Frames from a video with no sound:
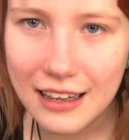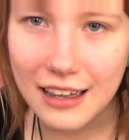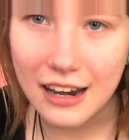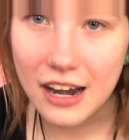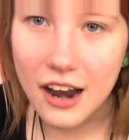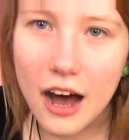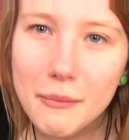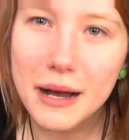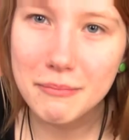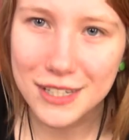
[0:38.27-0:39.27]
not
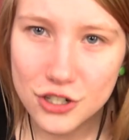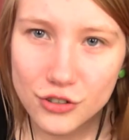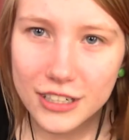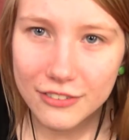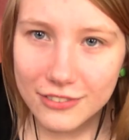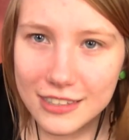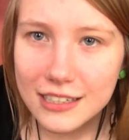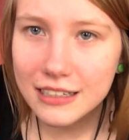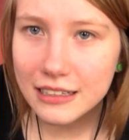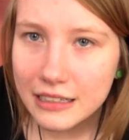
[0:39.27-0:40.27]
my mid-drift,
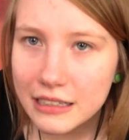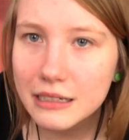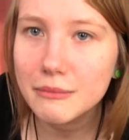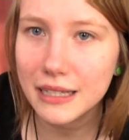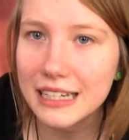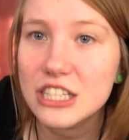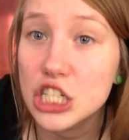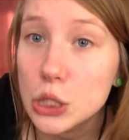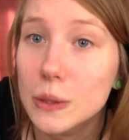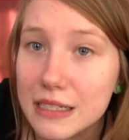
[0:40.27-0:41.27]
but let's
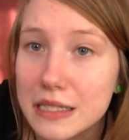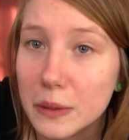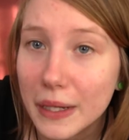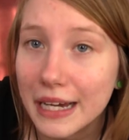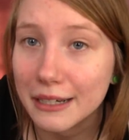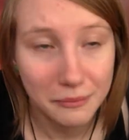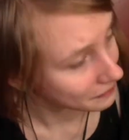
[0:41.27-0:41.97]
do this, okay?